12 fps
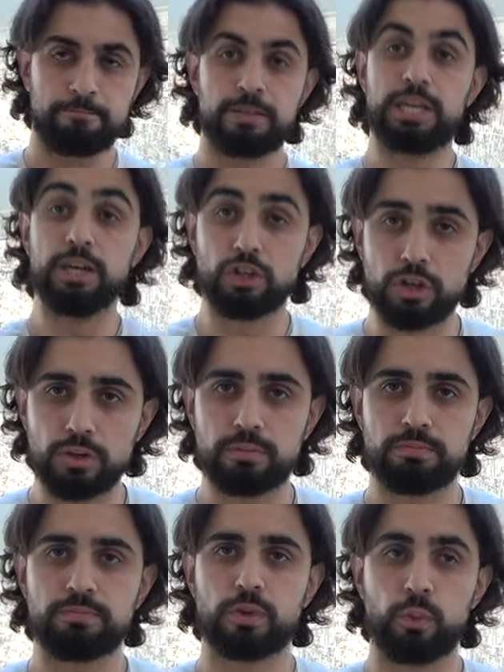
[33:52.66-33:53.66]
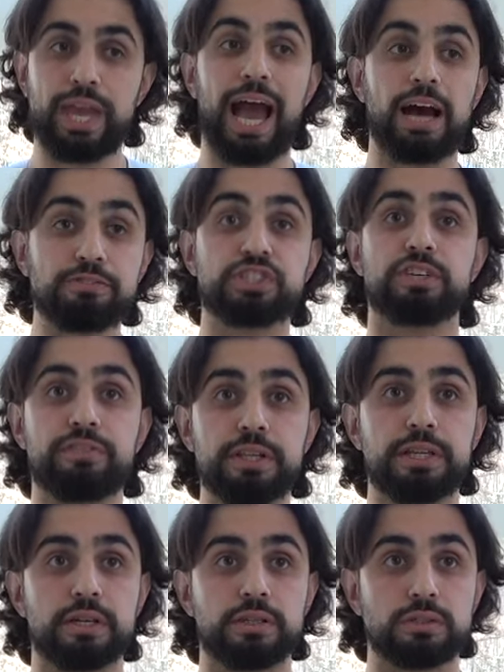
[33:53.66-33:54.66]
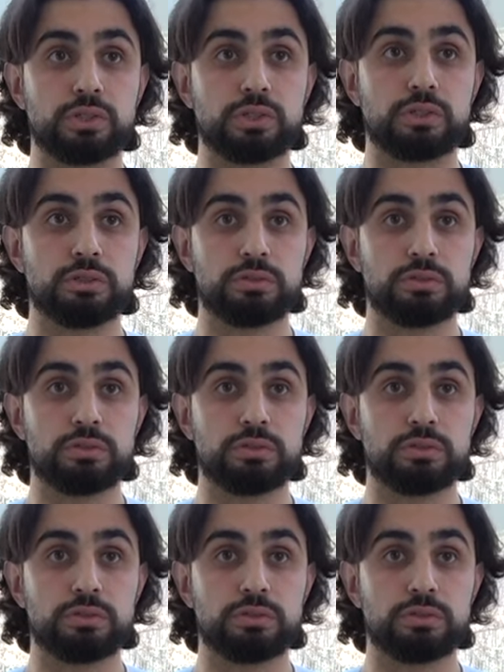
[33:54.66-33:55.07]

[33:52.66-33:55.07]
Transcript: Here, we have civilians,